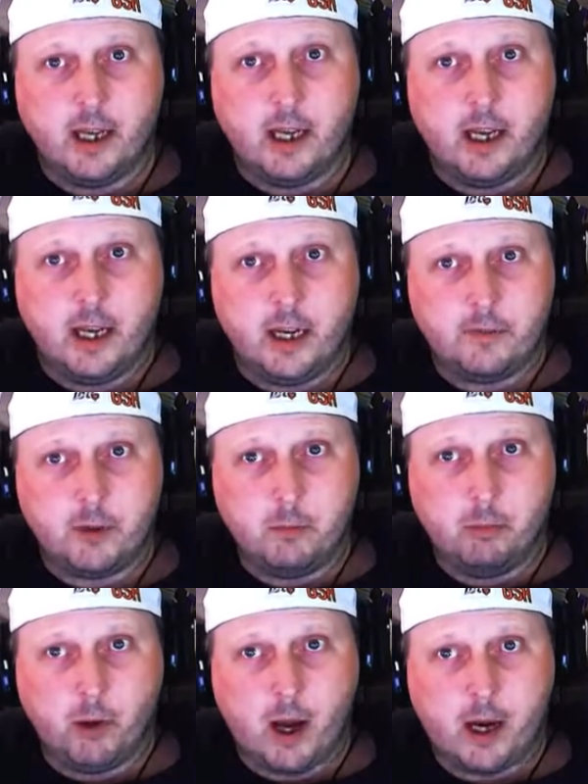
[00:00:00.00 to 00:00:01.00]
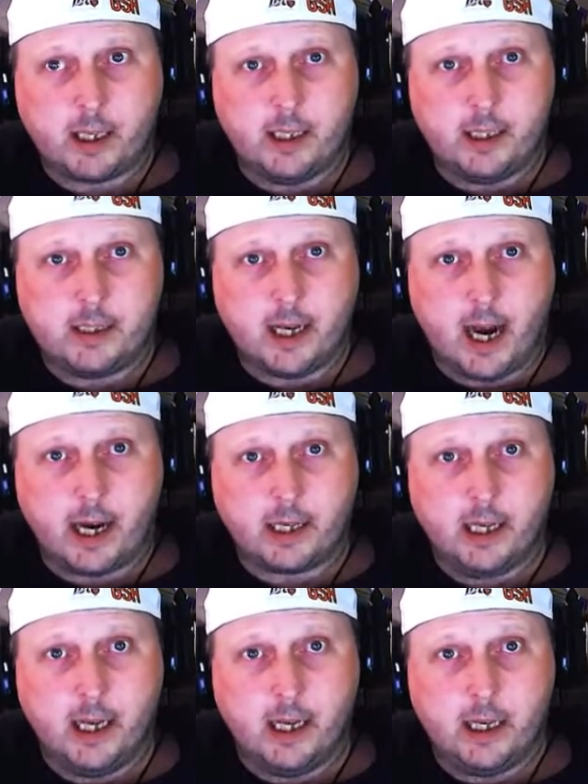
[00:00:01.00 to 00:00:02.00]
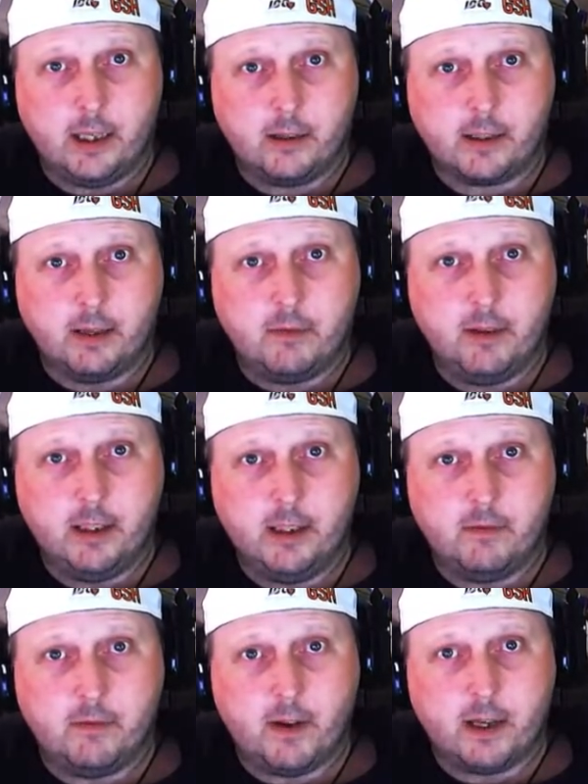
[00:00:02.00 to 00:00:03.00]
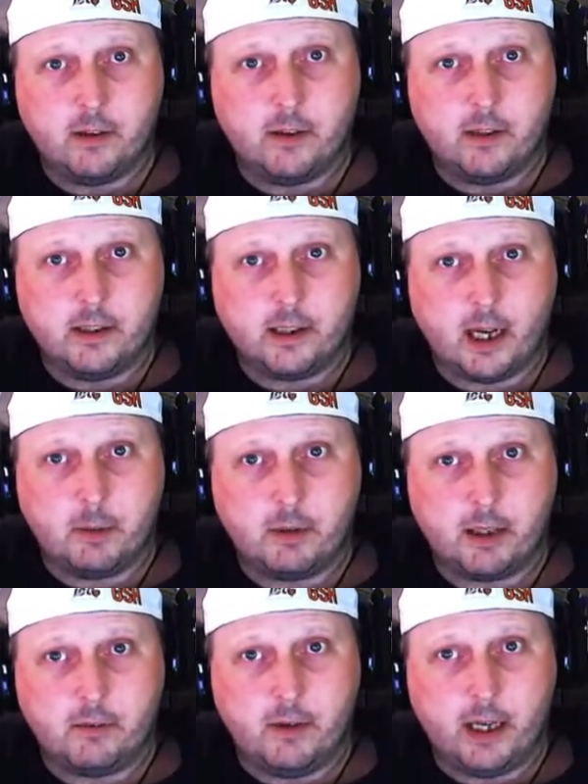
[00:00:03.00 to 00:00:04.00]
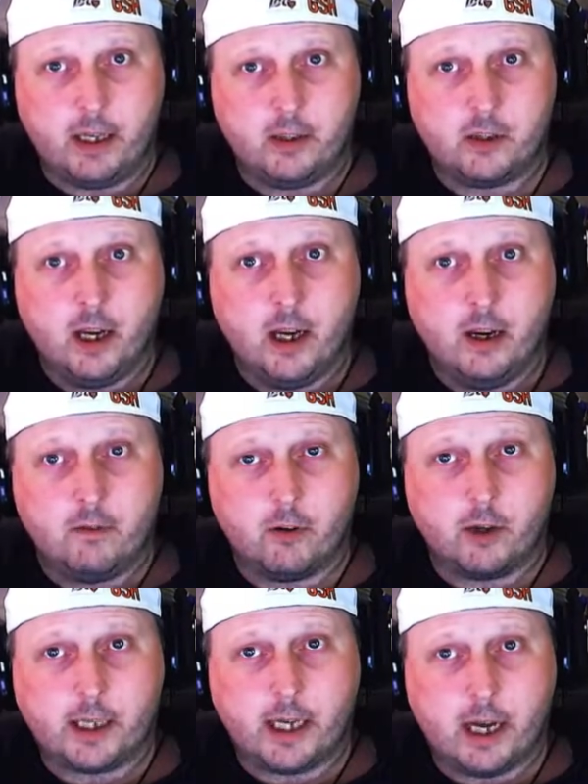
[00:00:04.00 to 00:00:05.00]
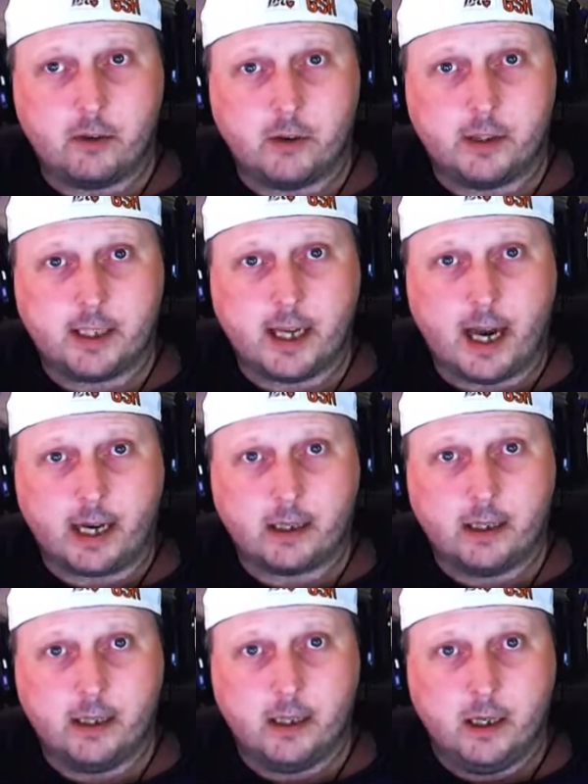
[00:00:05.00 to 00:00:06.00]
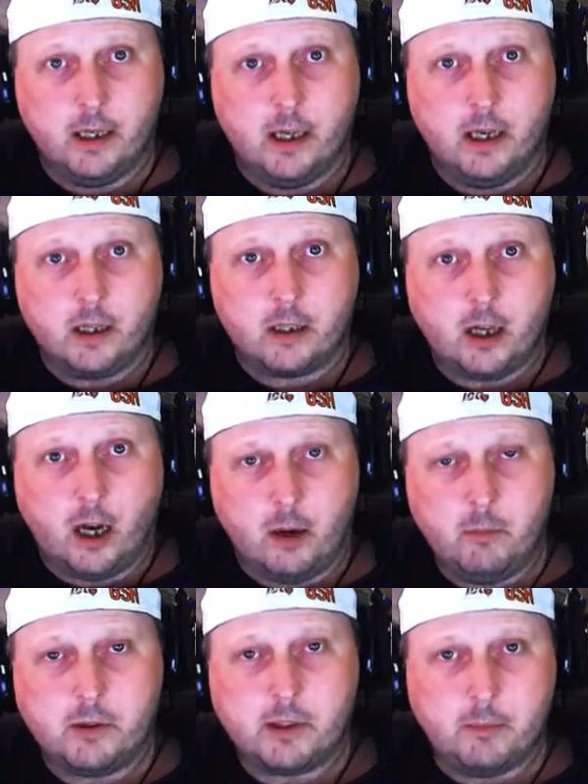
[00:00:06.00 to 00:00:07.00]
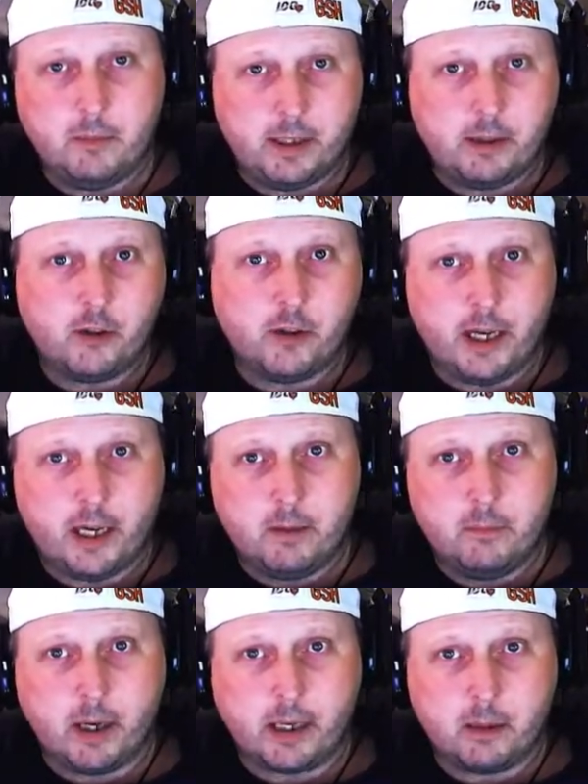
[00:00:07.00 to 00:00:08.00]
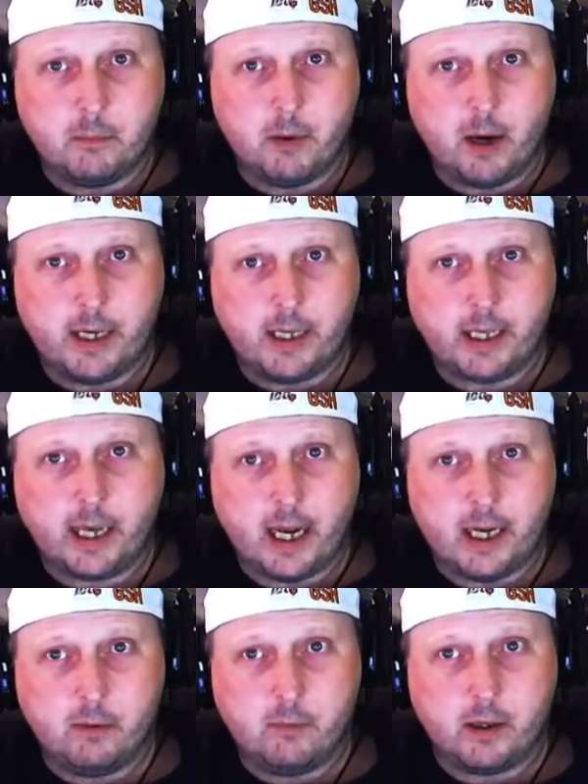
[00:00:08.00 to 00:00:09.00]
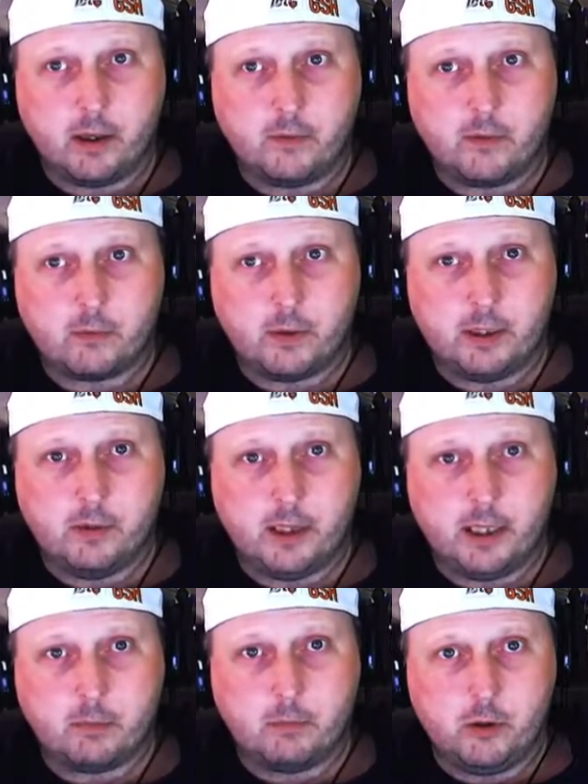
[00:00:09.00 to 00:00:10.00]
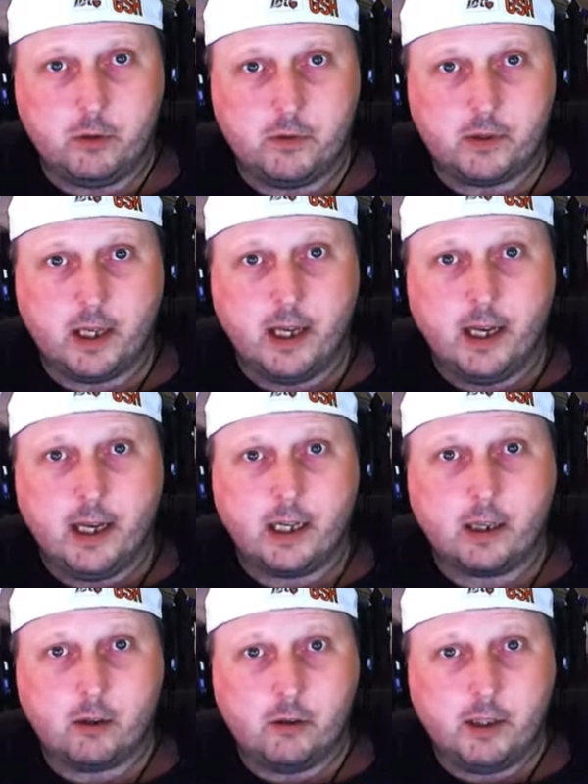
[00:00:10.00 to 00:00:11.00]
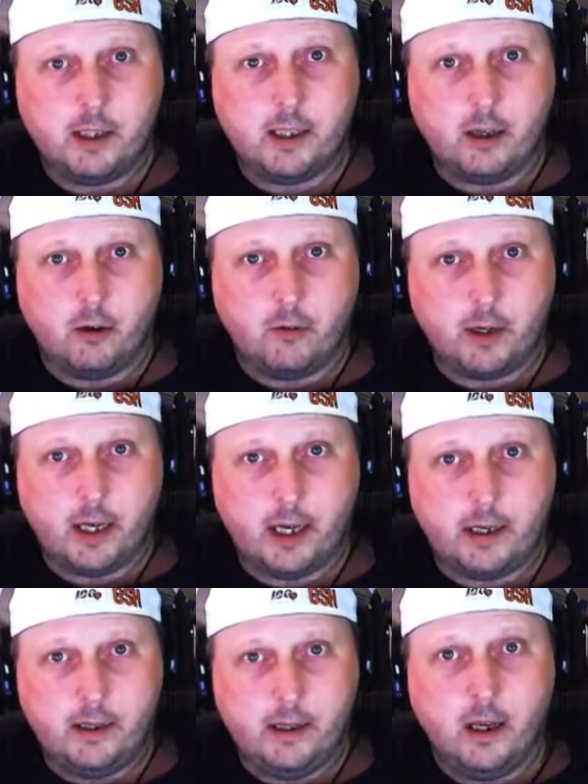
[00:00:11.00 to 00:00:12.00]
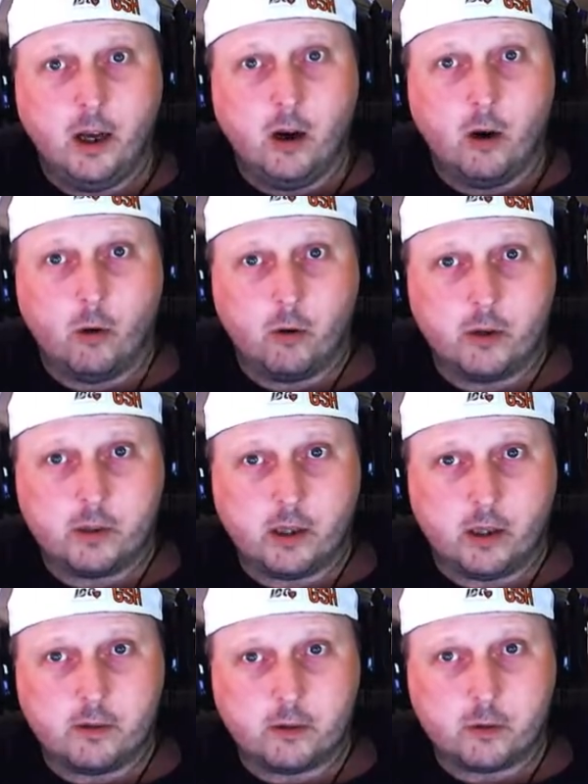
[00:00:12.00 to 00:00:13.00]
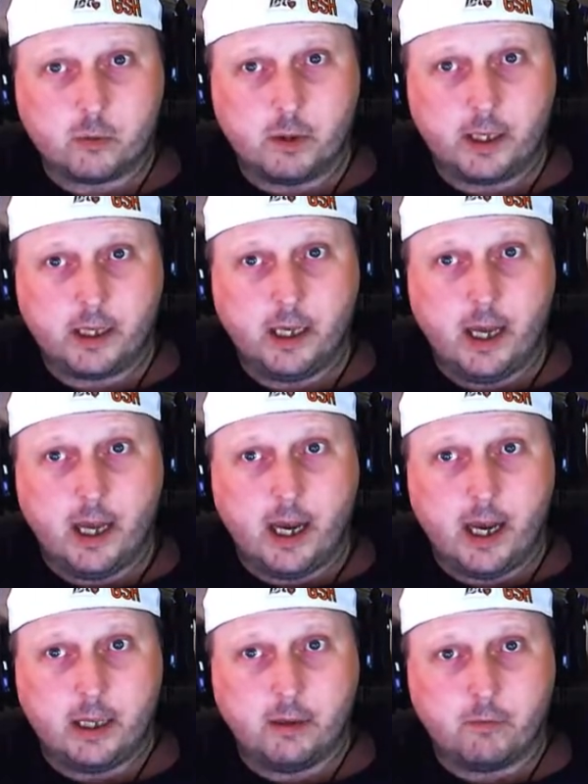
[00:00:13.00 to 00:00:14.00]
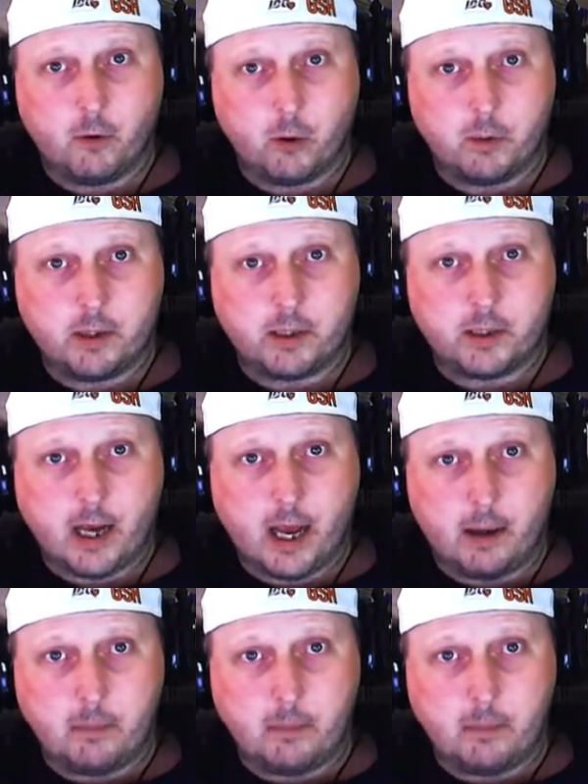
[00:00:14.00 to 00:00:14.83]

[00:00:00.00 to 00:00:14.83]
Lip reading: If you block an attack, it'll give the defender the timing advantage for a counterattack. Combos can be created by combining any one of 3 unique moves, including the overhead, horizontal swing, and a forward stab.